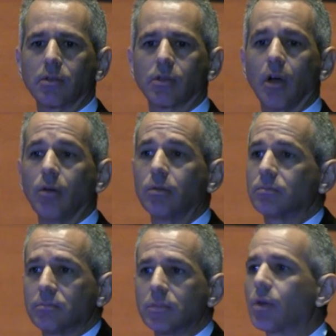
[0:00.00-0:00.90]
And so
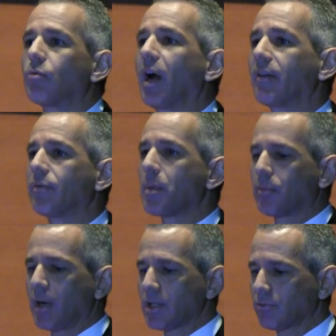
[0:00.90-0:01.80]
you're going to write from the
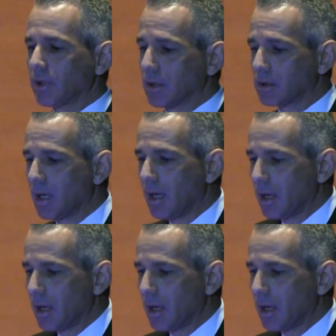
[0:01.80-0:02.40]
press release.